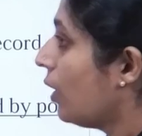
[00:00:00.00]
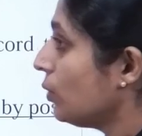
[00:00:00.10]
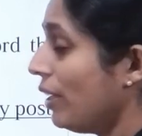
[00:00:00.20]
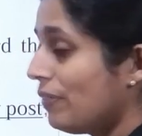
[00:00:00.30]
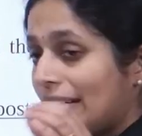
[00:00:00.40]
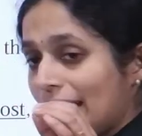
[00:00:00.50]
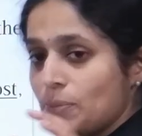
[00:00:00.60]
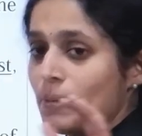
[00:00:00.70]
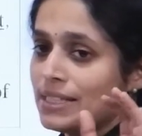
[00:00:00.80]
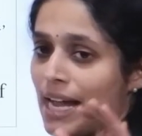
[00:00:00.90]
So, if that
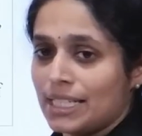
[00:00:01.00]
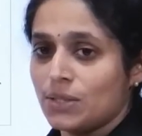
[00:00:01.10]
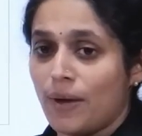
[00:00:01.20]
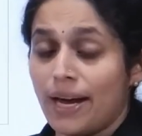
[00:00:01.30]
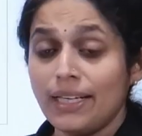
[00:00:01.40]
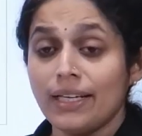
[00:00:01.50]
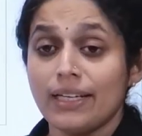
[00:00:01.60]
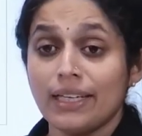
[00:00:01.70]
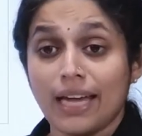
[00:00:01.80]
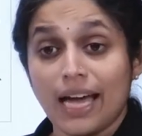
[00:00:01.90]
SP is satisfied,
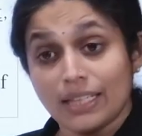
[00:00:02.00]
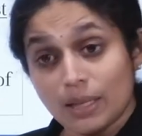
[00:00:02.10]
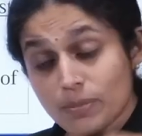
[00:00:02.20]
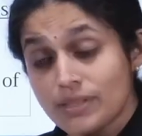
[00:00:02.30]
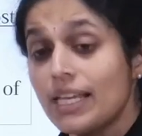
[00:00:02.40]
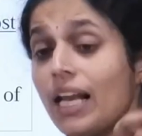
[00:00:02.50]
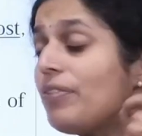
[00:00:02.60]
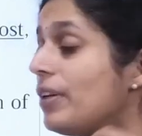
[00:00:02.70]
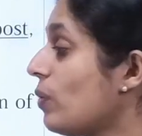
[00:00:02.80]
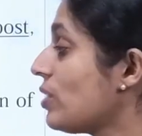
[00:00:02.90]
he can
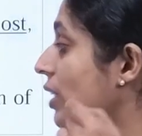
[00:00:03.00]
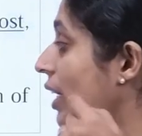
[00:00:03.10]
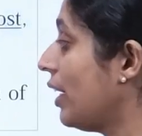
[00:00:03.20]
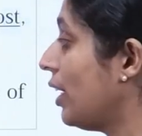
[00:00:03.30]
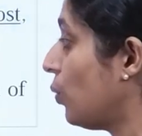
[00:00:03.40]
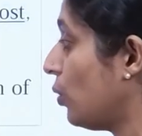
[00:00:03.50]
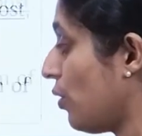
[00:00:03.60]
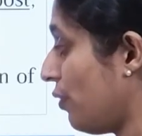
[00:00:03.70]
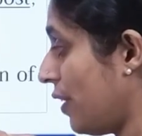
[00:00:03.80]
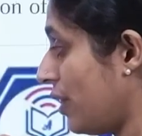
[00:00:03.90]
himself investigate into the
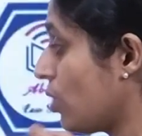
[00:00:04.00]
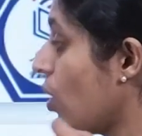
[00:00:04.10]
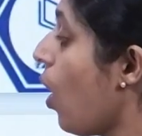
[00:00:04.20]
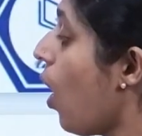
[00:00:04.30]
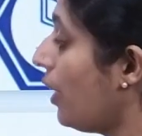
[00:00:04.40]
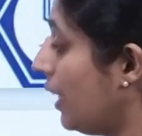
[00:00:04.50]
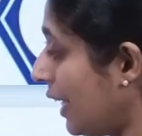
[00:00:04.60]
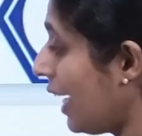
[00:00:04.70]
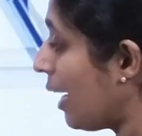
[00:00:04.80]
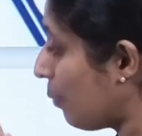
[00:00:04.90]
offence or he
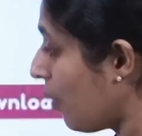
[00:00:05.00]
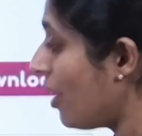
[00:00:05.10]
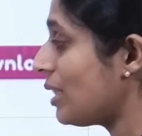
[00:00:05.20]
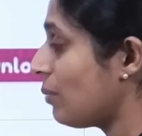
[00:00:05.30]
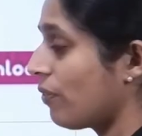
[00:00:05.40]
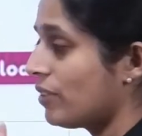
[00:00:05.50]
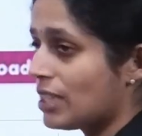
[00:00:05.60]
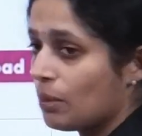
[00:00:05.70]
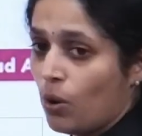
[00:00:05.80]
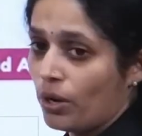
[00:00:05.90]
can appoint some of the
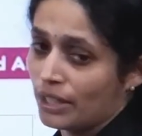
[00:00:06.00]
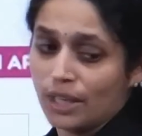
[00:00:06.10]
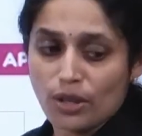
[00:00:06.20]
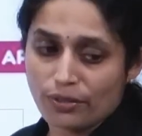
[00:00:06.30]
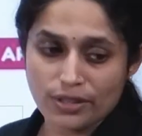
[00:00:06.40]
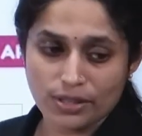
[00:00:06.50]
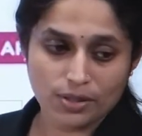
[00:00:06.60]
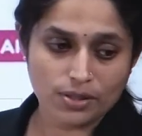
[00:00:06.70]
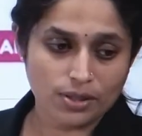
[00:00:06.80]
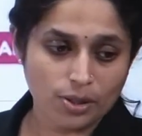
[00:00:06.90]
subordinate
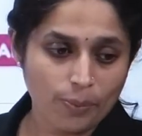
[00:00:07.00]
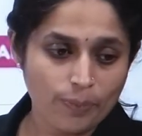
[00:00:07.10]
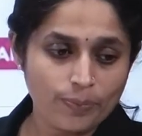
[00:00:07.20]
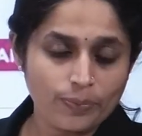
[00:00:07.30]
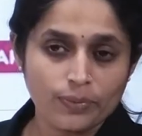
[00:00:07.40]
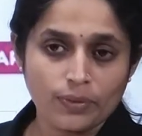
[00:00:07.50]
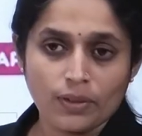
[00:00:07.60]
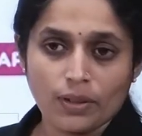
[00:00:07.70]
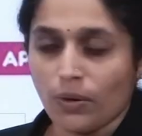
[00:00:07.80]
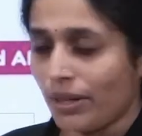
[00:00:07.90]
officers,
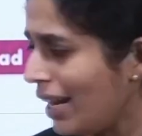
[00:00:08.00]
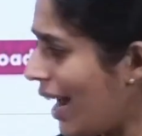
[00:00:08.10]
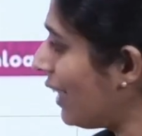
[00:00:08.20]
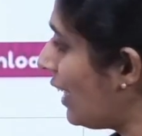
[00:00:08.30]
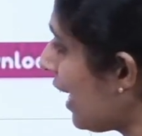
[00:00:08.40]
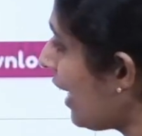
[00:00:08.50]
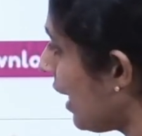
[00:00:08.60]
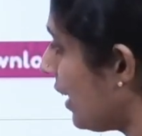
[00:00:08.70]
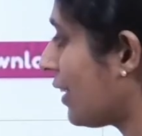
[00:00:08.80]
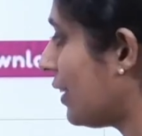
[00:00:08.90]
okay, and he can
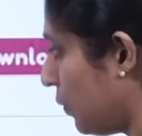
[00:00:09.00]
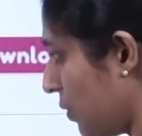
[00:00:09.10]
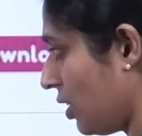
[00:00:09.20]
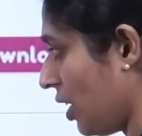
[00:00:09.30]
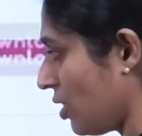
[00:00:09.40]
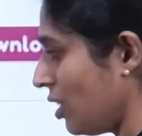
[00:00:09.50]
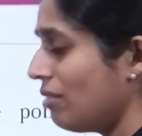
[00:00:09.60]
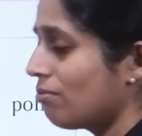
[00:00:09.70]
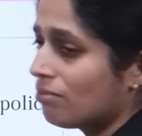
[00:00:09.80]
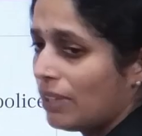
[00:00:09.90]
conduct the investigation
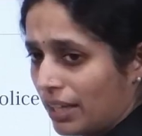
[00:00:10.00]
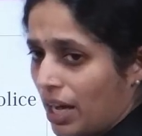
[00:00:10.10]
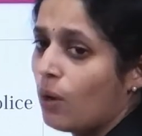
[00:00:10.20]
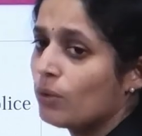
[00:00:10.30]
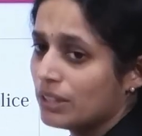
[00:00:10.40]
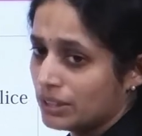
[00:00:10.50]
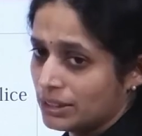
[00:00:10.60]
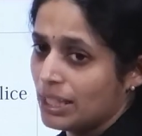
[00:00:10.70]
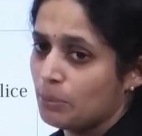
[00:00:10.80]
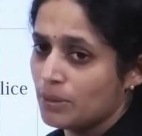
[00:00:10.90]
like how the
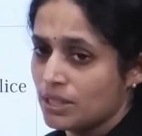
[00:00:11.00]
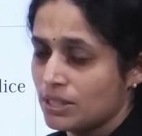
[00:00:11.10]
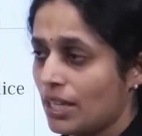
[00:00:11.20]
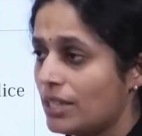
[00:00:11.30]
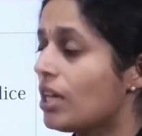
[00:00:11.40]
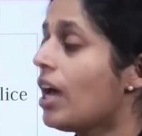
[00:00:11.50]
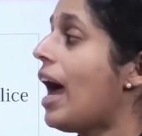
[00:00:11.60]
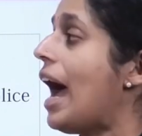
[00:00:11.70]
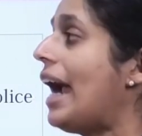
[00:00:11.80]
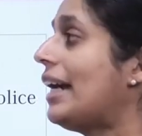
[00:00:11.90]
CrPC says,
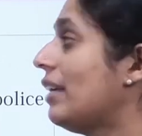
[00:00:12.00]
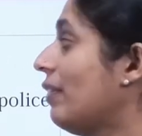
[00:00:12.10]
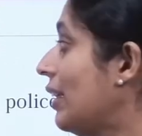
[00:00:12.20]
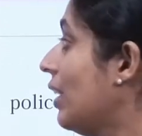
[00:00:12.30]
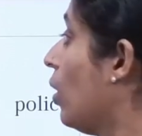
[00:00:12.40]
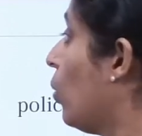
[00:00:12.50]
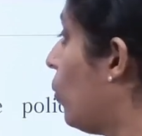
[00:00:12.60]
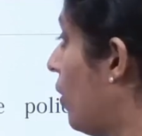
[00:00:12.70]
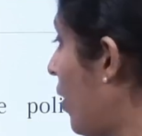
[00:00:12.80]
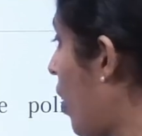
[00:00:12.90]
and even
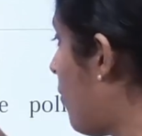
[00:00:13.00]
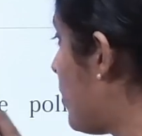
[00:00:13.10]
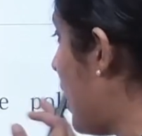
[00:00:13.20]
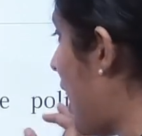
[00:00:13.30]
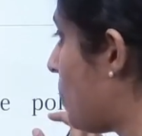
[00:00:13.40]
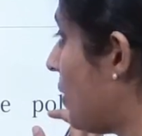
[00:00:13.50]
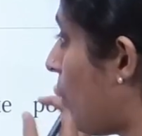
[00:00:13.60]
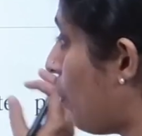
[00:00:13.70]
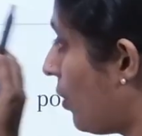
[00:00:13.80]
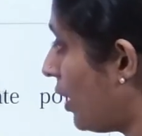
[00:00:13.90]
whoever officer has been
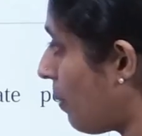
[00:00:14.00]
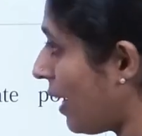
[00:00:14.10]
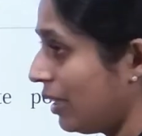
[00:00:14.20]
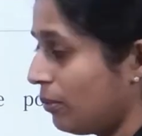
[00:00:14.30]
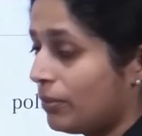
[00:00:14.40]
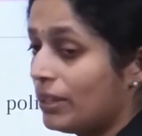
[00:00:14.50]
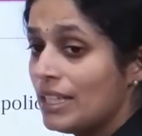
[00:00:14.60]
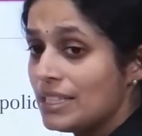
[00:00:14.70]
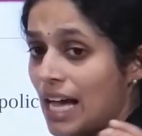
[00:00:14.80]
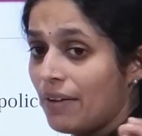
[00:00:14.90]
appointed by him, he
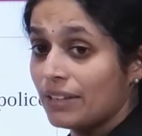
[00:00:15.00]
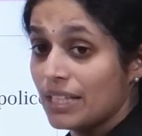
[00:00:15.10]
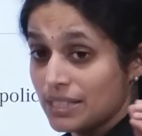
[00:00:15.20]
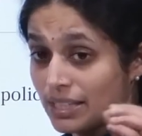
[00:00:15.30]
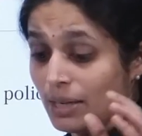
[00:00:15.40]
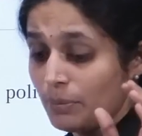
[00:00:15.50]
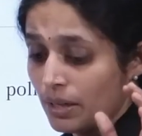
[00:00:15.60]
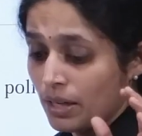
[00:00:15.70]
is having the same